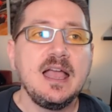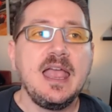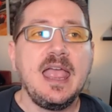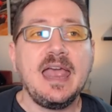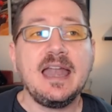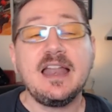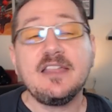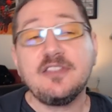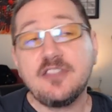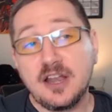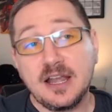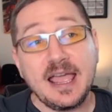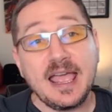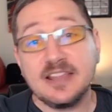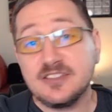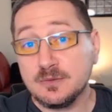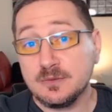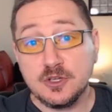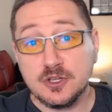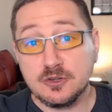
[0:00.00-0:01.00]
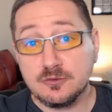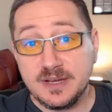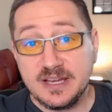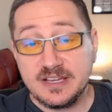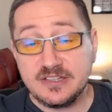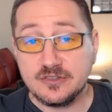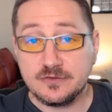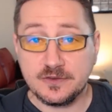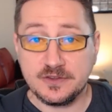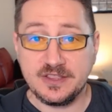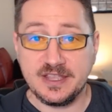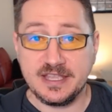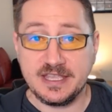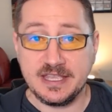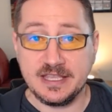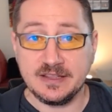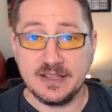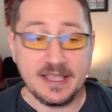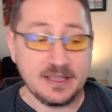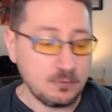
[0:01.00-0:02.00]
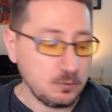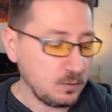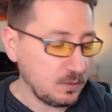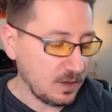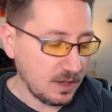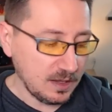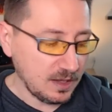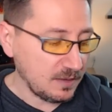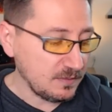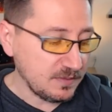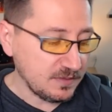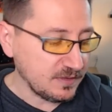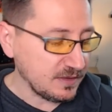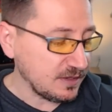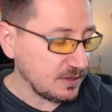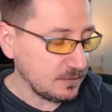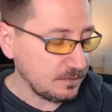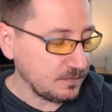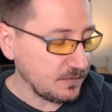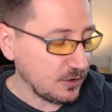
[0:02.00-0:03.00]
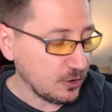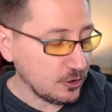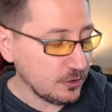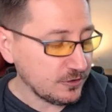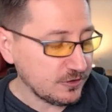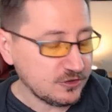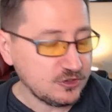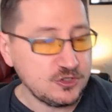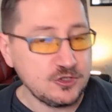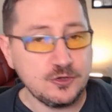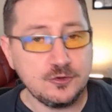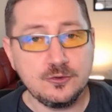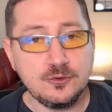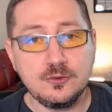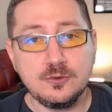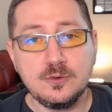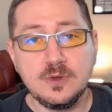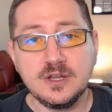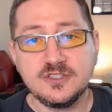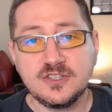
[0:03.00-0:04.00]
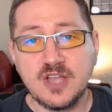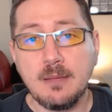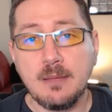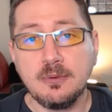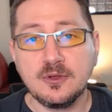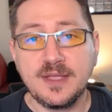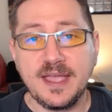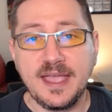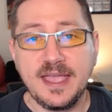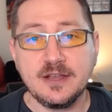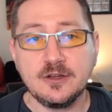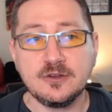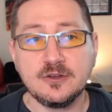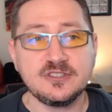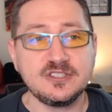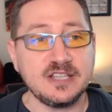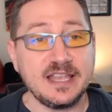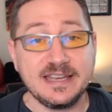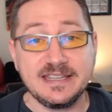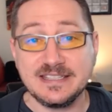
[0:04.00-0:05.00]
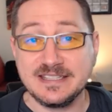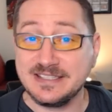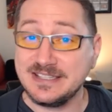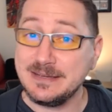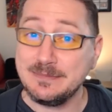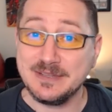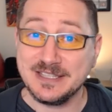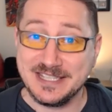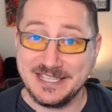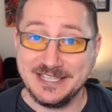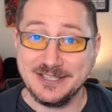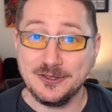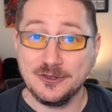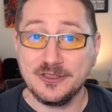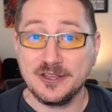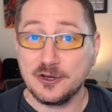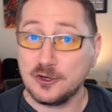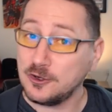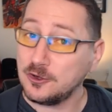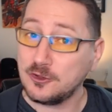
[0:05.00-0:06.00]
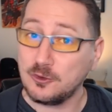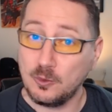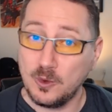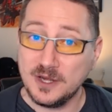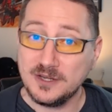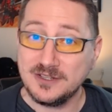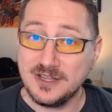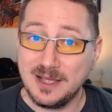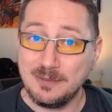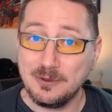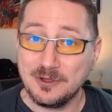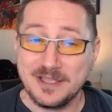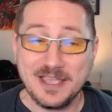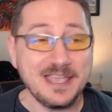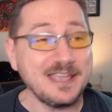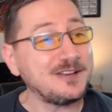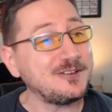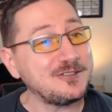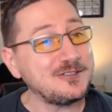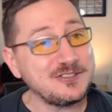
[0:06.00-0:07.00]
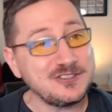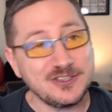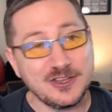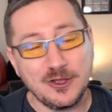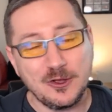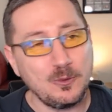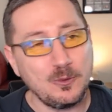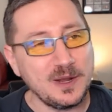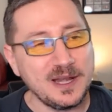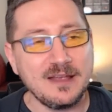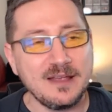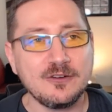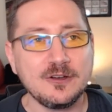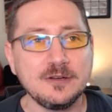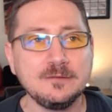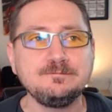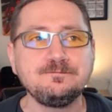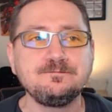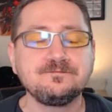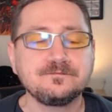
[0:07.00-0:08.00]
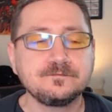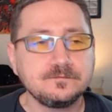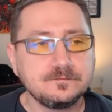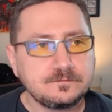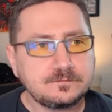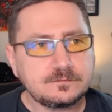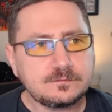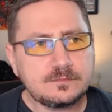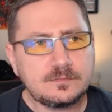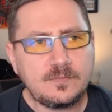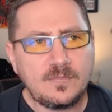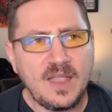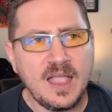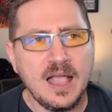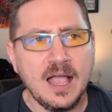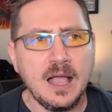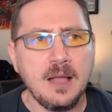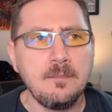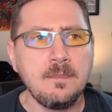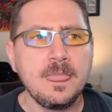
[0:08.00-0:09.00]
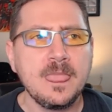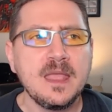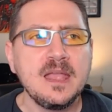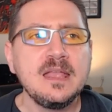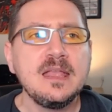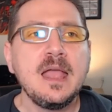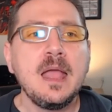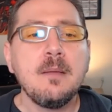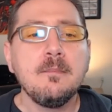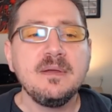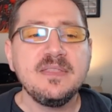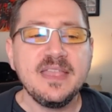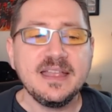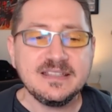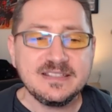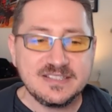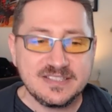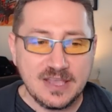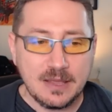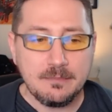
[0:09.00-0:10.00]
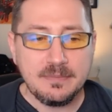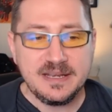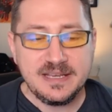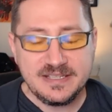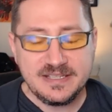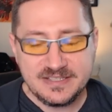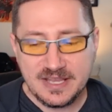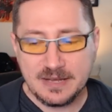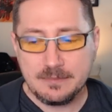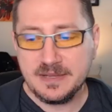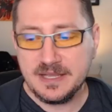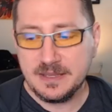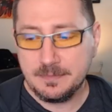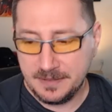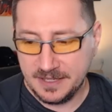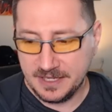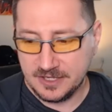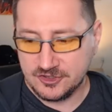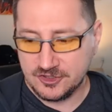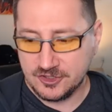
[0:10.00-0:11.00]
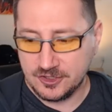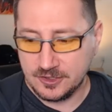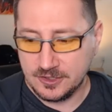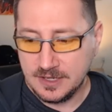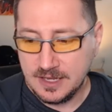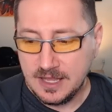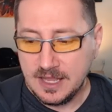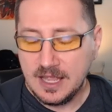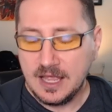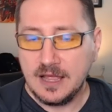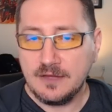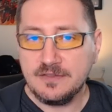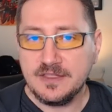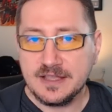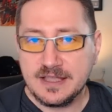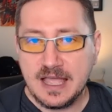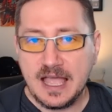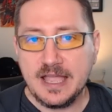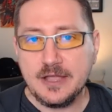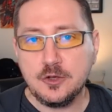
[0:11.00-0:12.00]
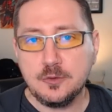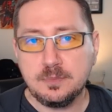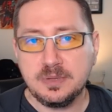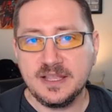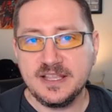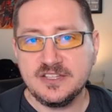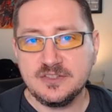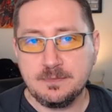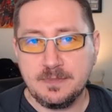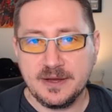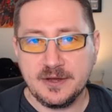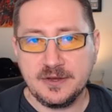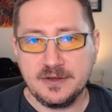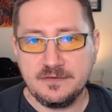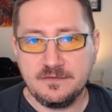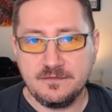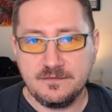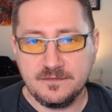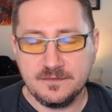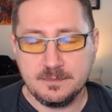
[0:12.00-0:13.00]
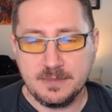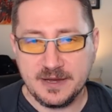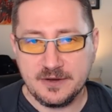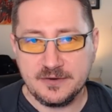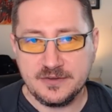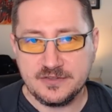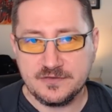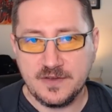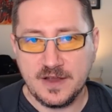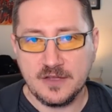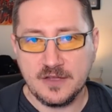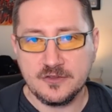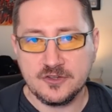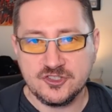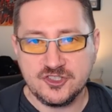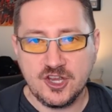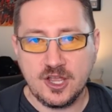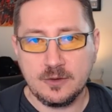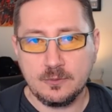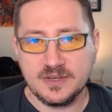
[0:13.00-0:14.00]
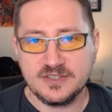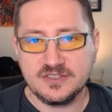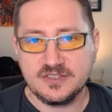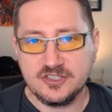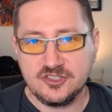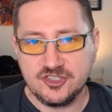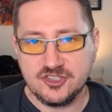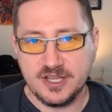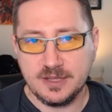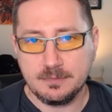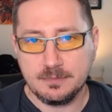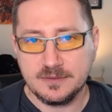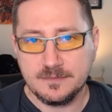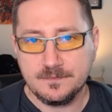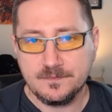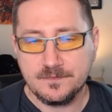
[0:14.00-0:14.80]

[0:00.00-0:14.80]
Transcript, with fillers: And I thought I had some good reasons for thinking like uh, the Earth 2 doppelgangers like to seem to kill their Earth 1 doppelgangers, so whatever. Um, but then somebody sent me a picture of the guy who plays Barry, Barry's father, John Wesley Shipp.